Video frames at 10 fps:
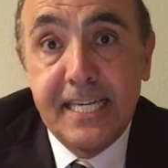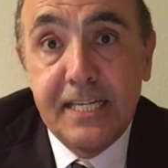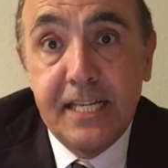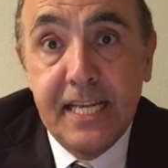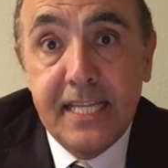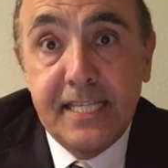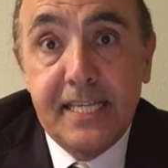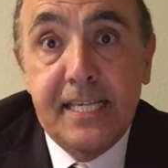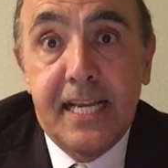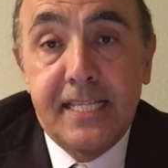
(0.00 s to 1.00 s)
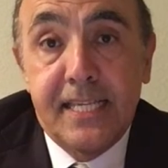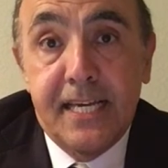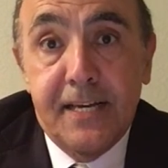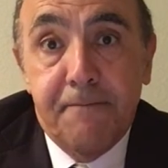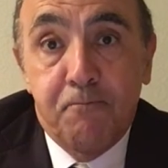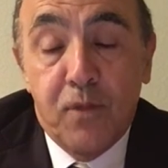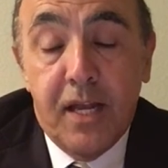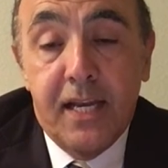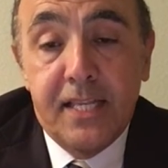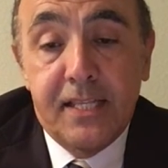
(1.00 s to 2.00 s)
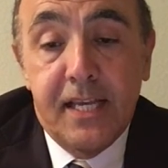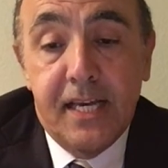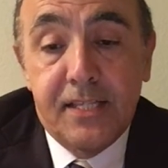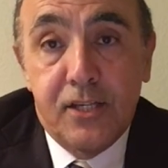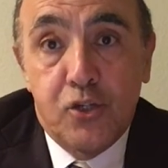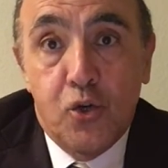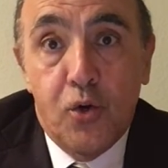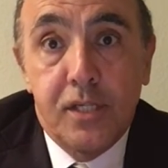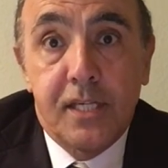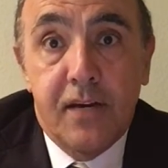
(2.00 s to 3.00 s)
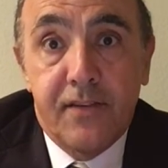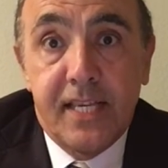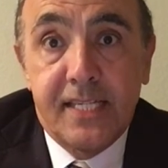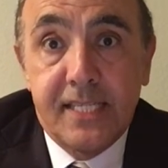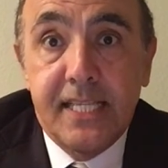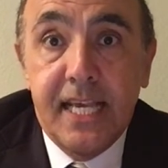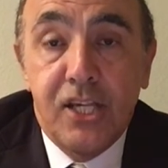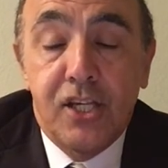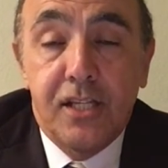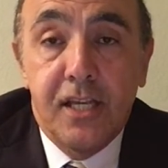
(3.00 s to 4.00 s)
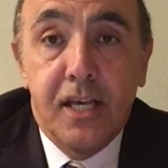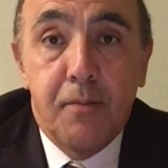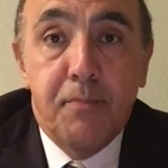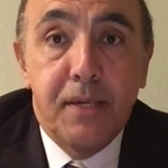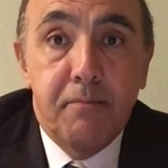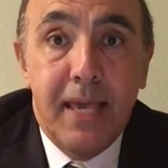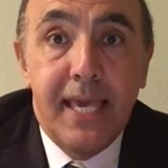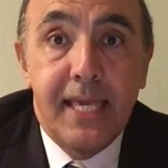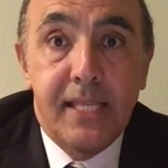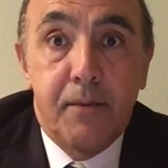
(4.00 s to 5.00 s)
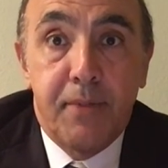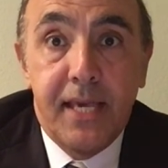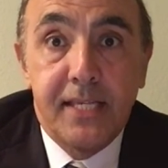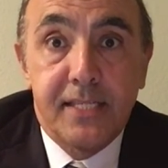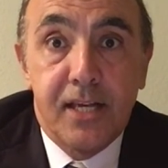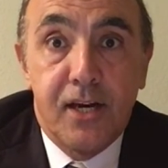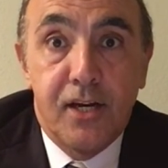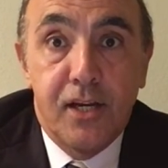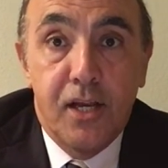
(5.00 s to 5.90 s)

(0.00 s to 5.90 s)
let the choice of a destination be made based on